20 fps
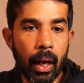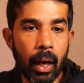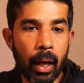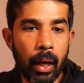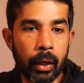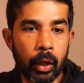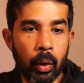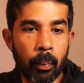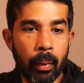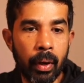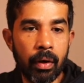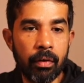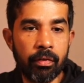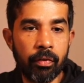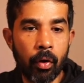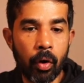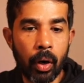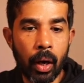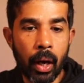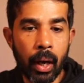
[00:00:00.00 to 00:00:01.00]
argument
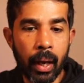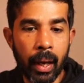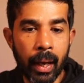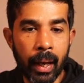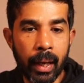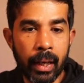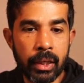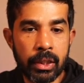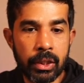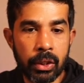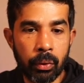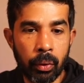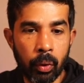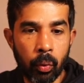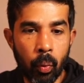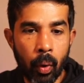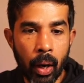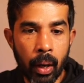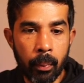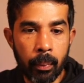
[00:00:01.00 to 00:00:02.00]
for our age
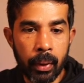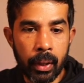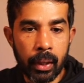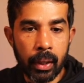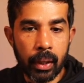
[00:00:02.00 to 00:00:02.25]
requirement